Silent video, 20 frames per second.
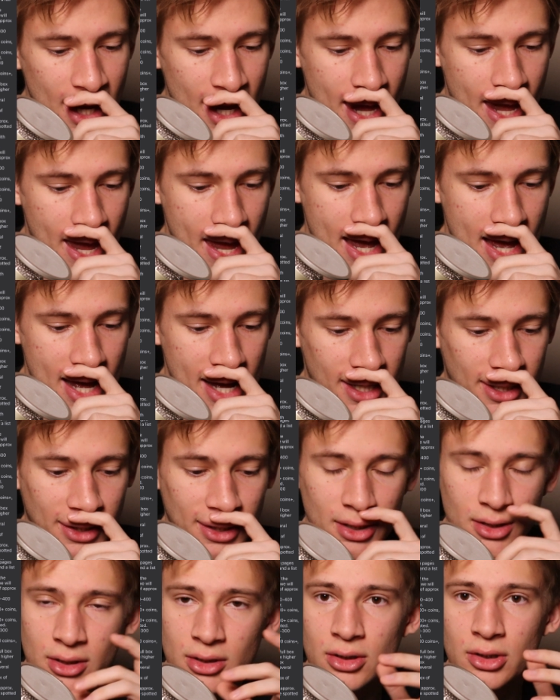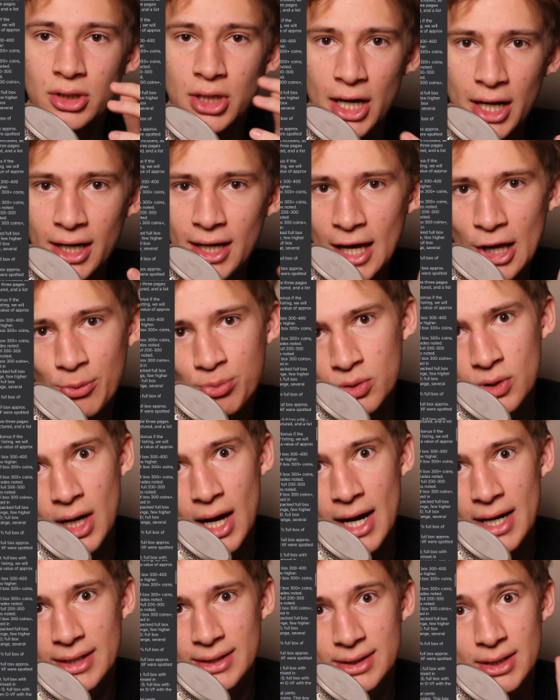and kind of help you
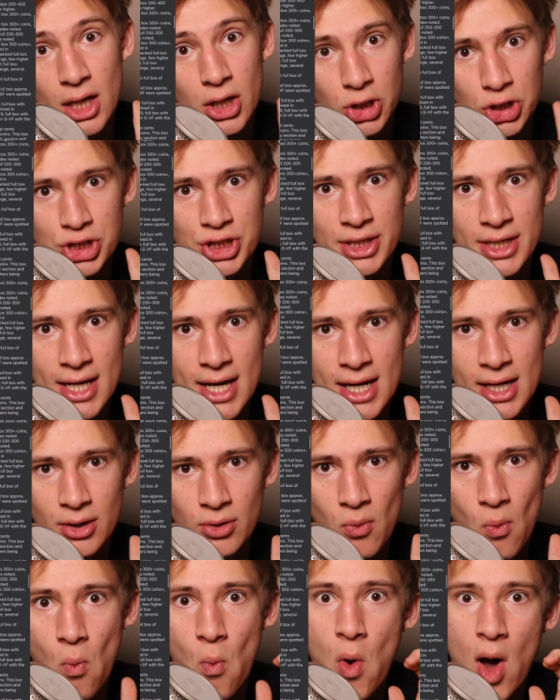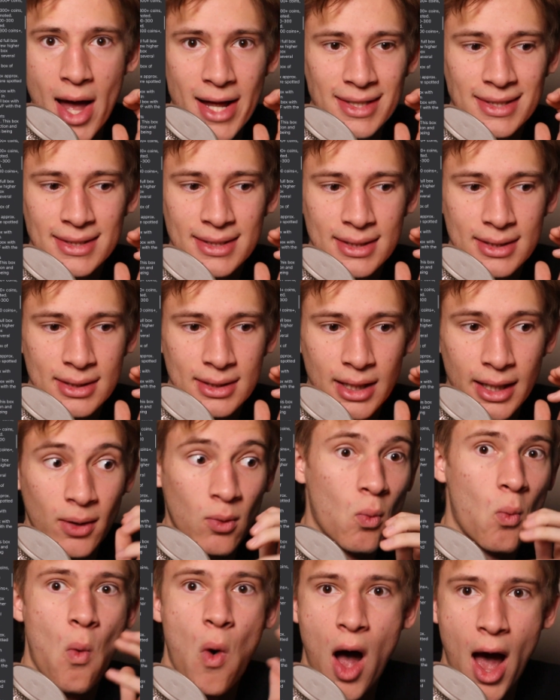guys understand
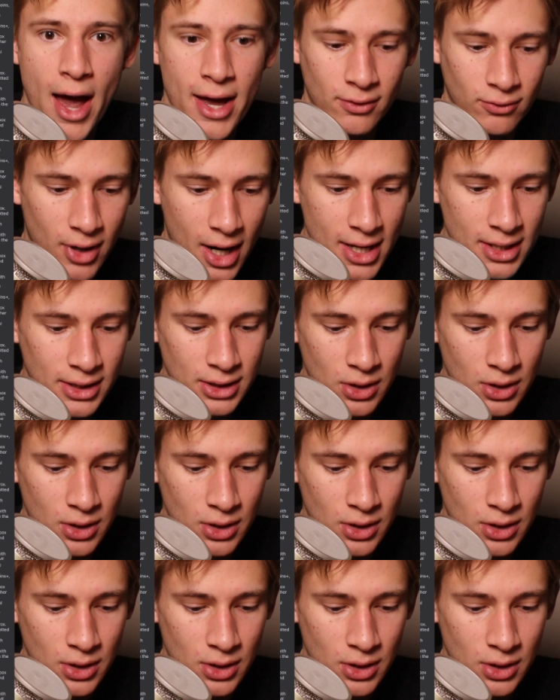why, right?